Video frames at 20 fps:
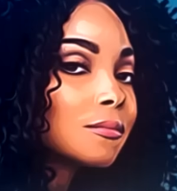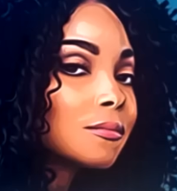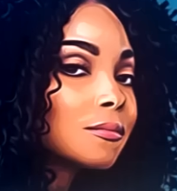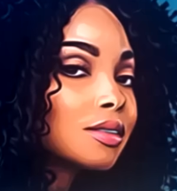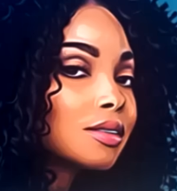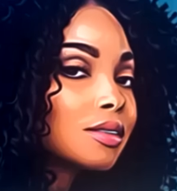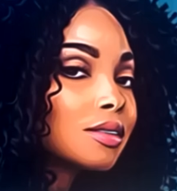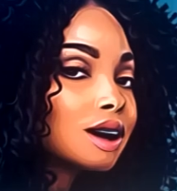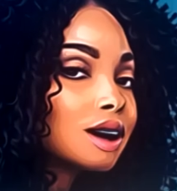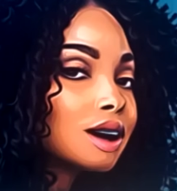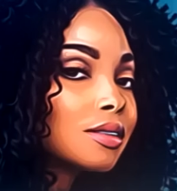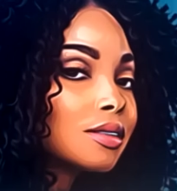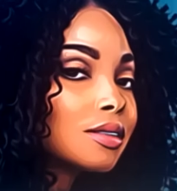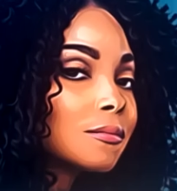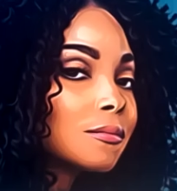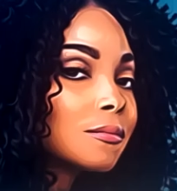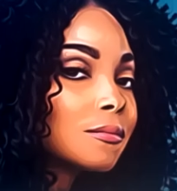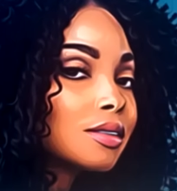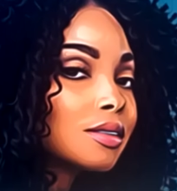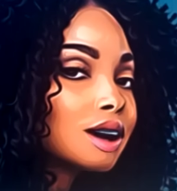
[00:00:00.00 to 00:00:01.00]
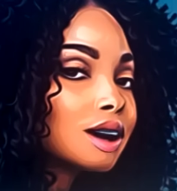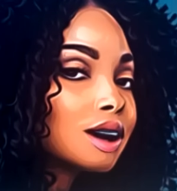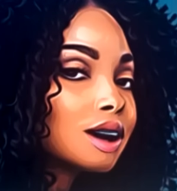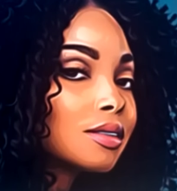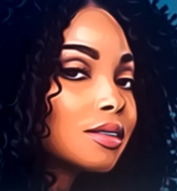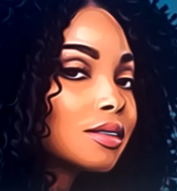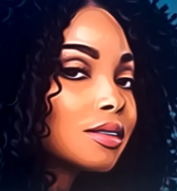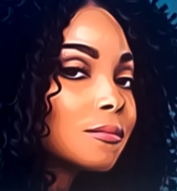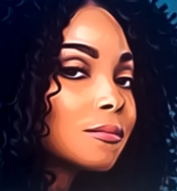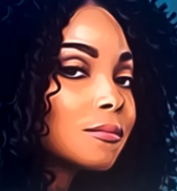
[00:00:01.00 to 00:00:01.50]
Hey girl, hey, welcome back
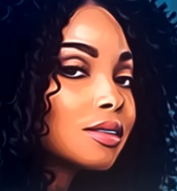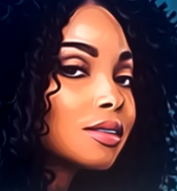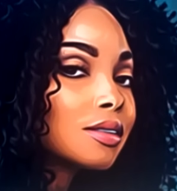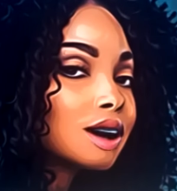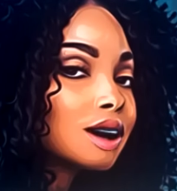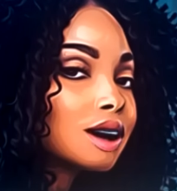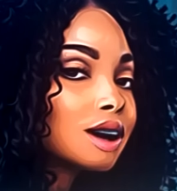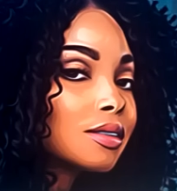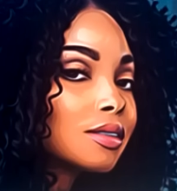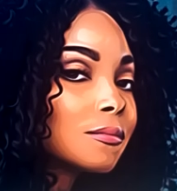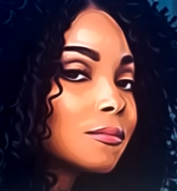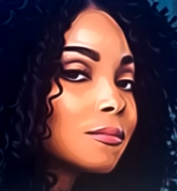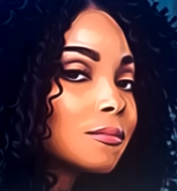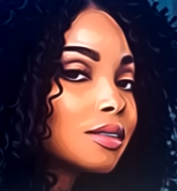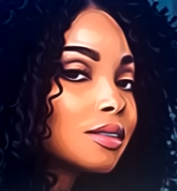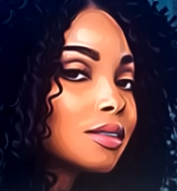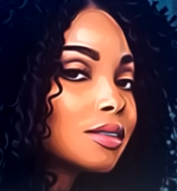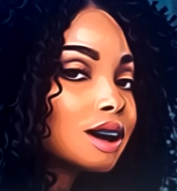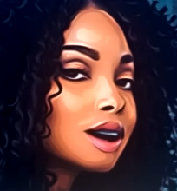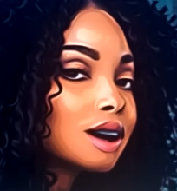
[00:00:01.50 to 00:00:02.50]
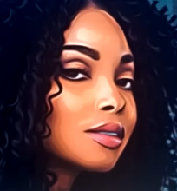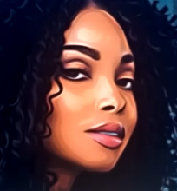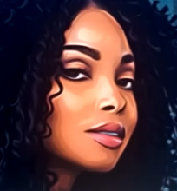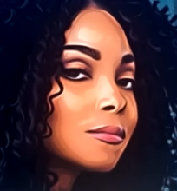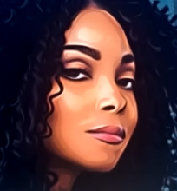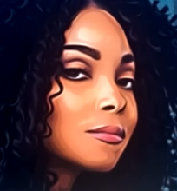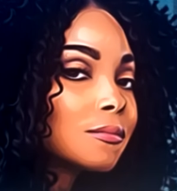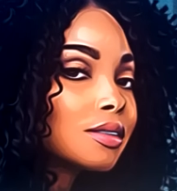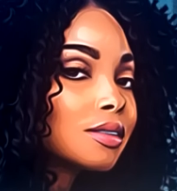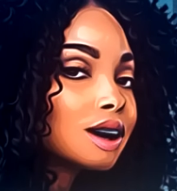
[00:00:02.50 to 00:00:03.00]
to my channel. It's your girl
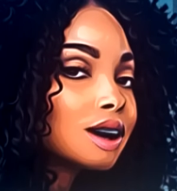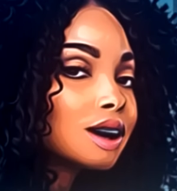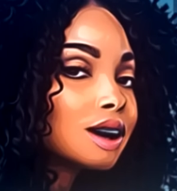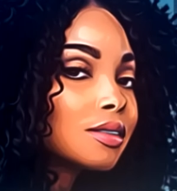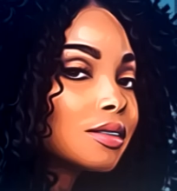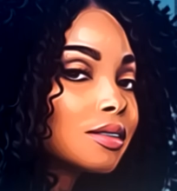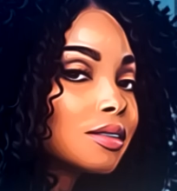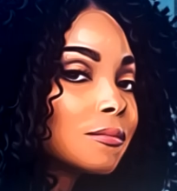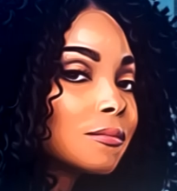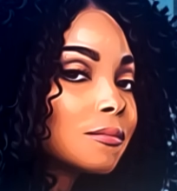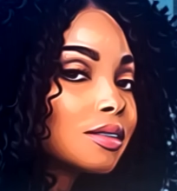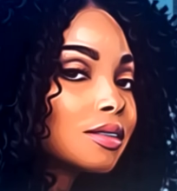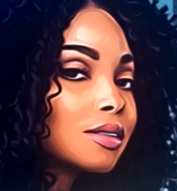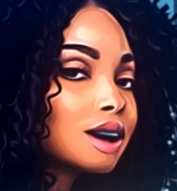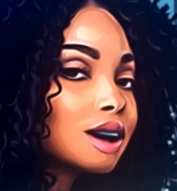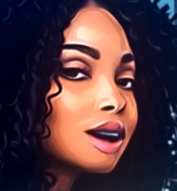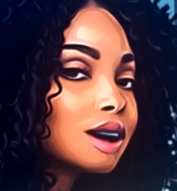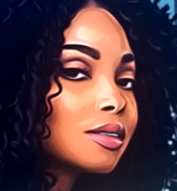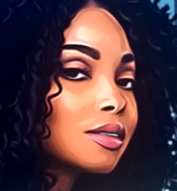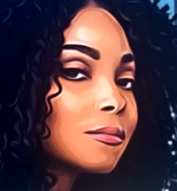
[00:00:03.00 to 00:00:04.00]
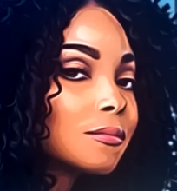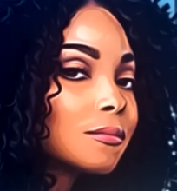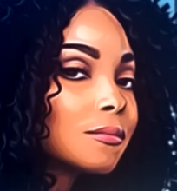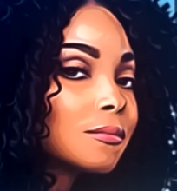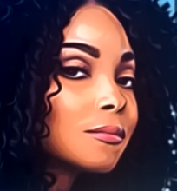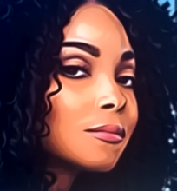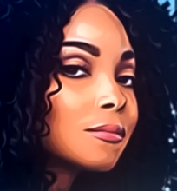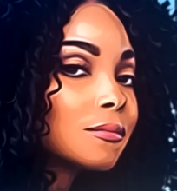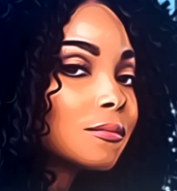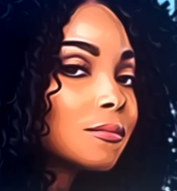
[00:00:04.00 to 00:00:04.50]
Measha. Thank you guys for joining
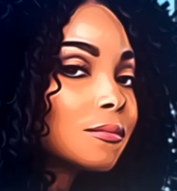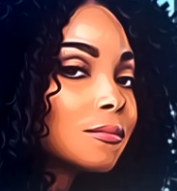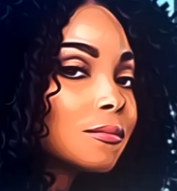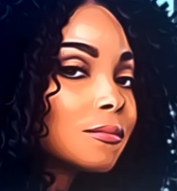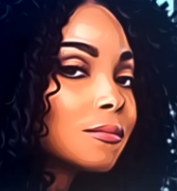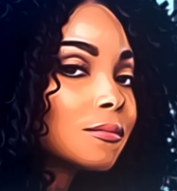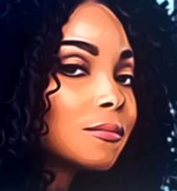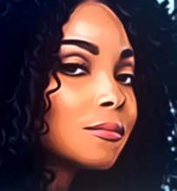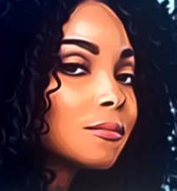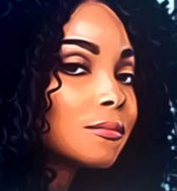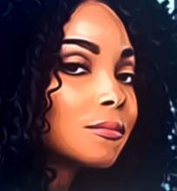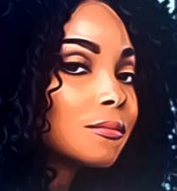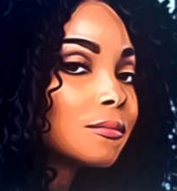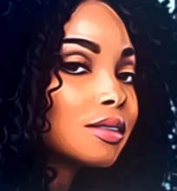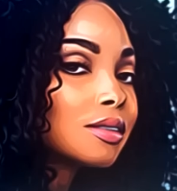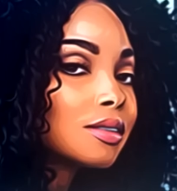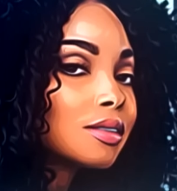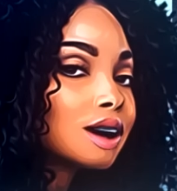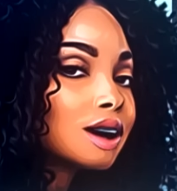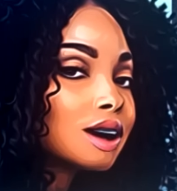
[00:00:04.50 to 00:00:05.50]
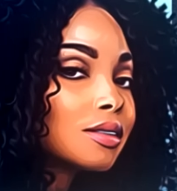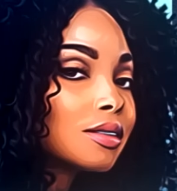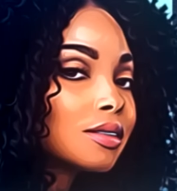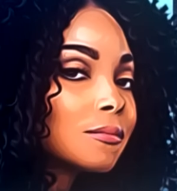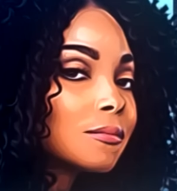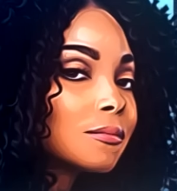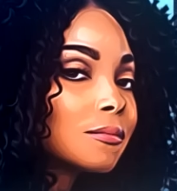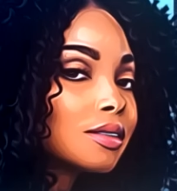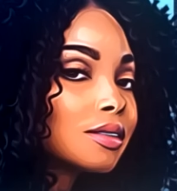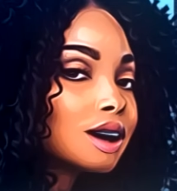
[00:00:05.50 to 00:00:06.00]
me yet again for another
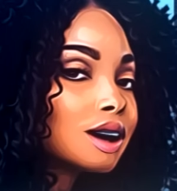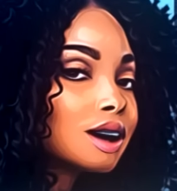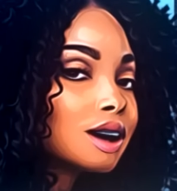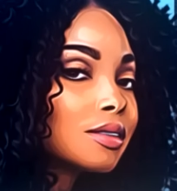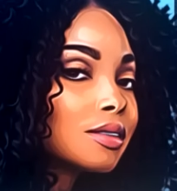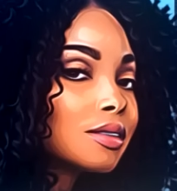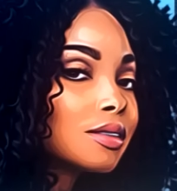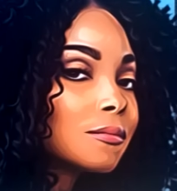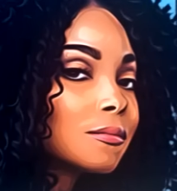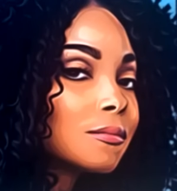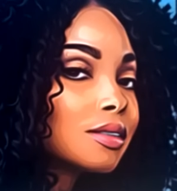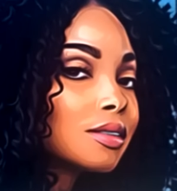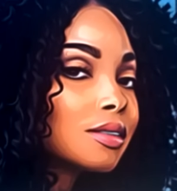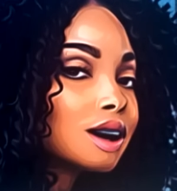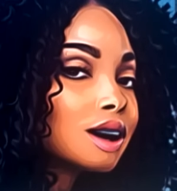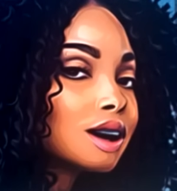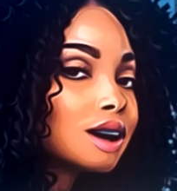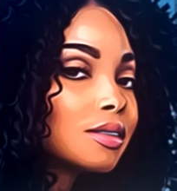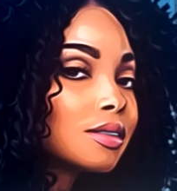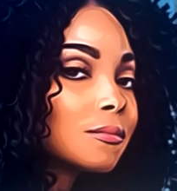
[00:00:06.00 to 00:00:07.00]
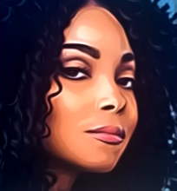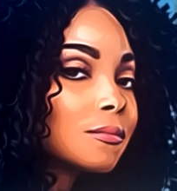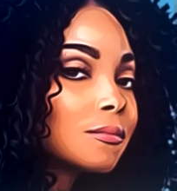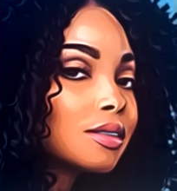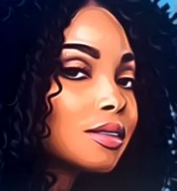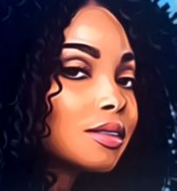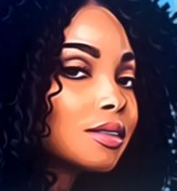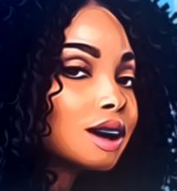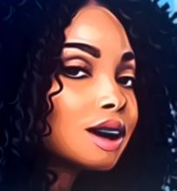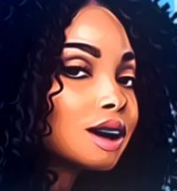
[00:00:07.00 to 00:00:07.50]
review. We are back
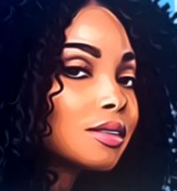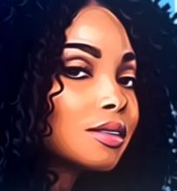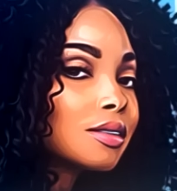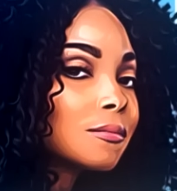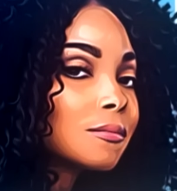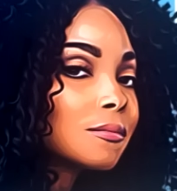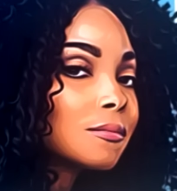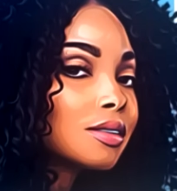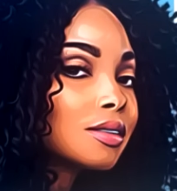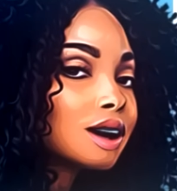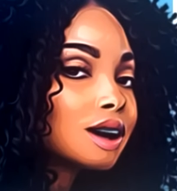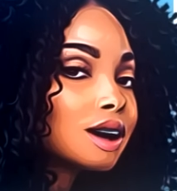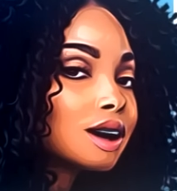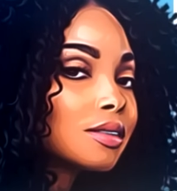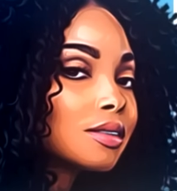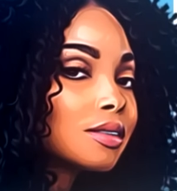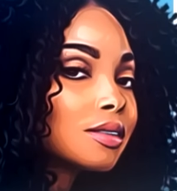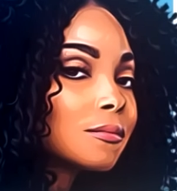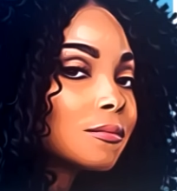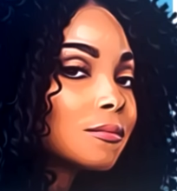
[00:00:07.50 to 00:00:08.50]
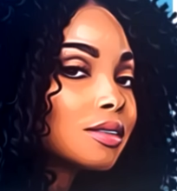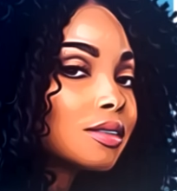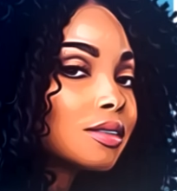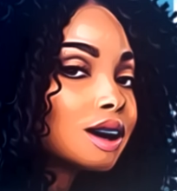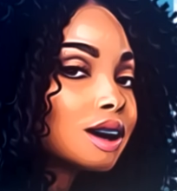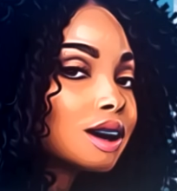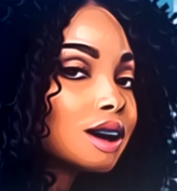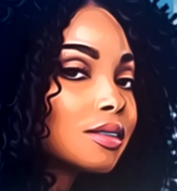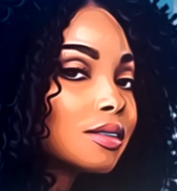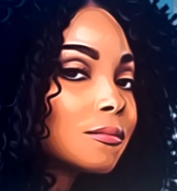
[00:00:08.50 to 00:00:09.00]
with a brand new review for Married at
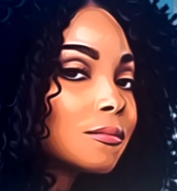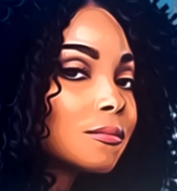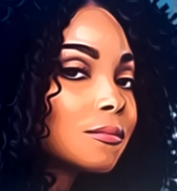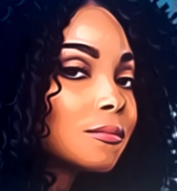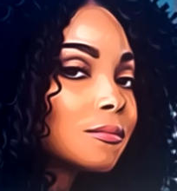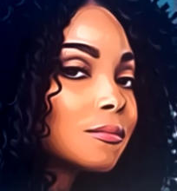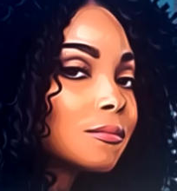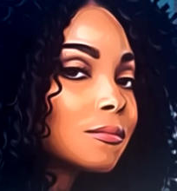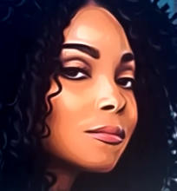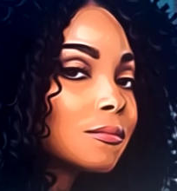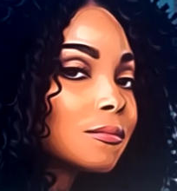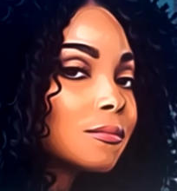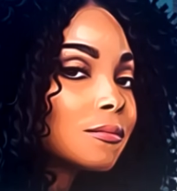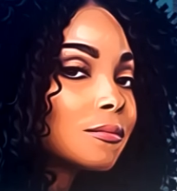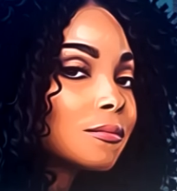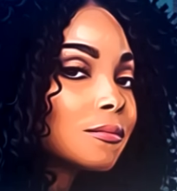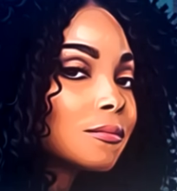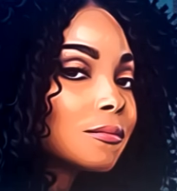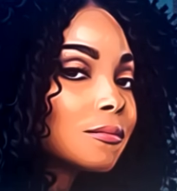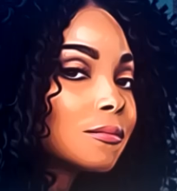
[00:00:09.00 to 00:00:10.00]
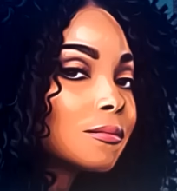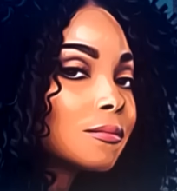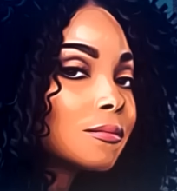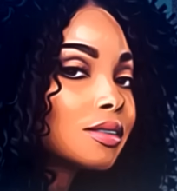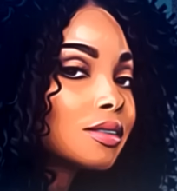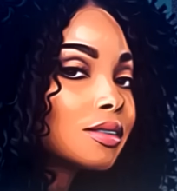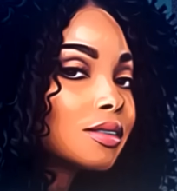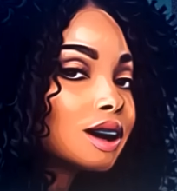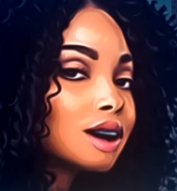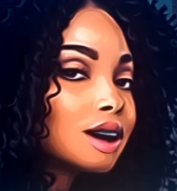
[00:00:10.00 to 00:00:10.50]
First Sight, season
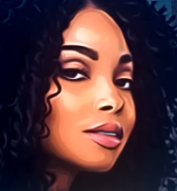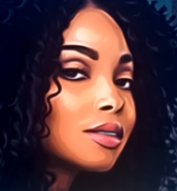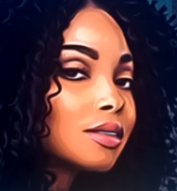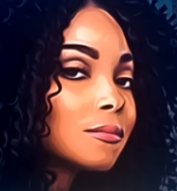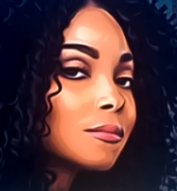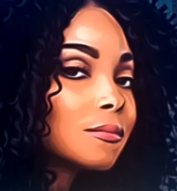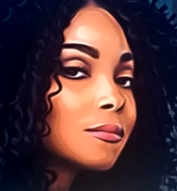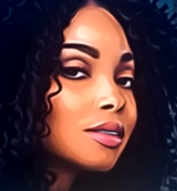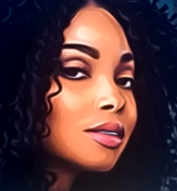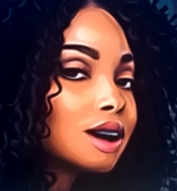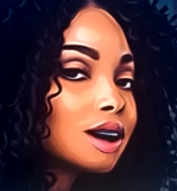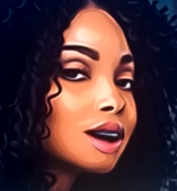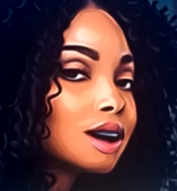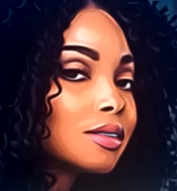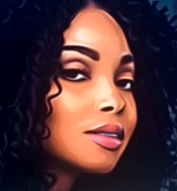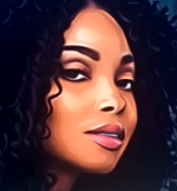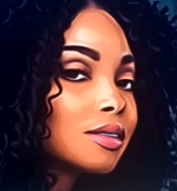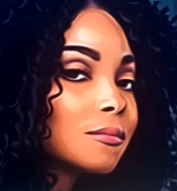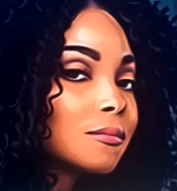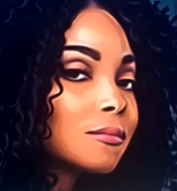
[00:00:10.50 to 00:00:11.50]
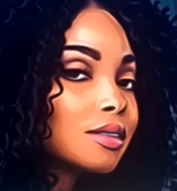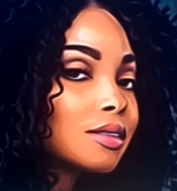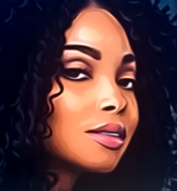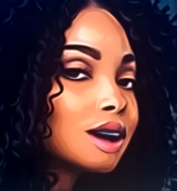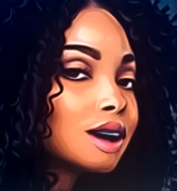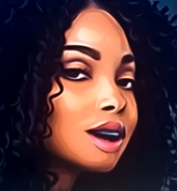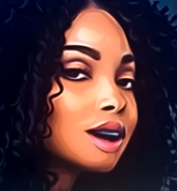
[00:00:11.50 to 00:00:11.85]
17, episode 13.